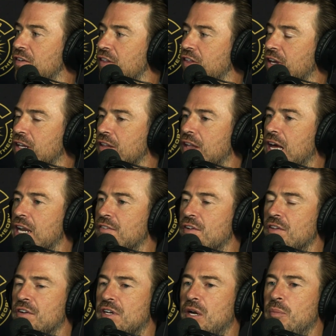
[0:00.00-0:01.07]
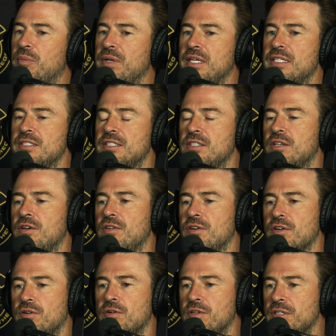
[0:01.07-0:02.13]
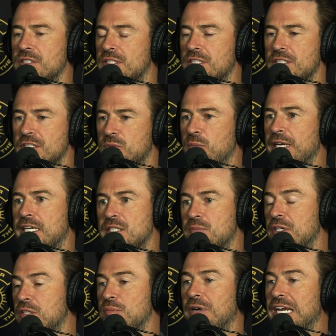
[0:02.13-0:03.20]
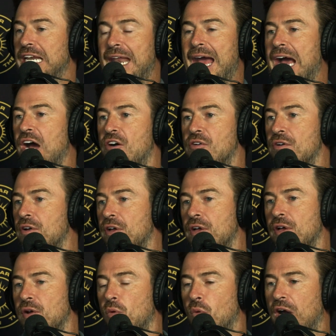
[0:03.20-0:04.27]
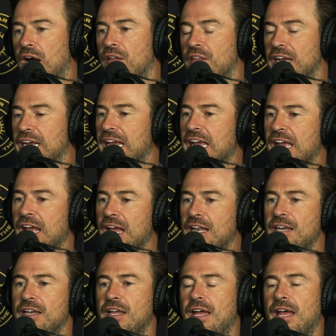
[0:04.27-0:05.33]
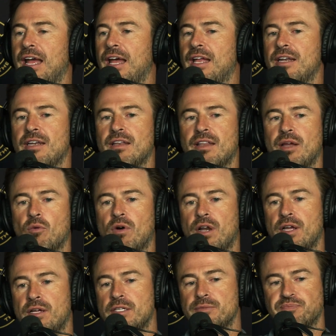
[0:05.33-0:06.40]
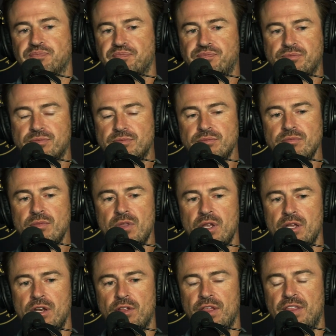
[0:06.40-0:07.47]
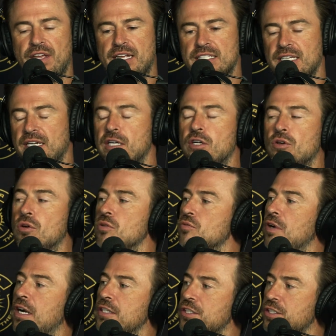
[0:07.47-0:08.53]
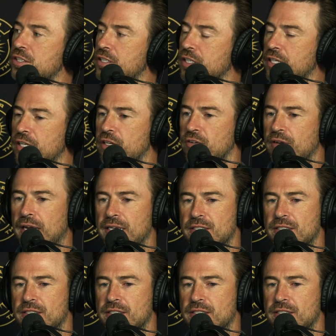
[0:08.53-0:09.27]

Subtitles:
I think a lot of other companies, their goal is to just make as much money now while they can, and they want to, they think it's like a gold rush, right?